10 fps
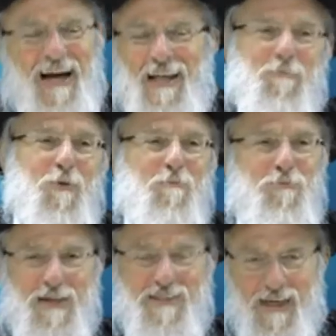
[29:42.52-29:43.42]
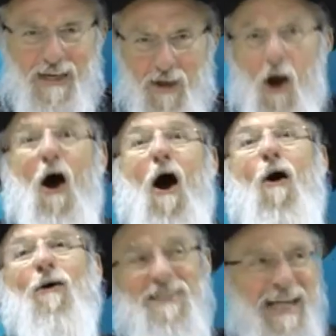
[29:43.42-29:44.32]
And the poor Brit said,
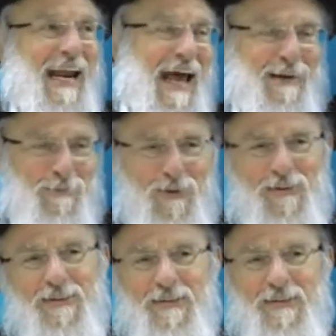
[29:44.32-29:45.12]
Oh, it's that animal.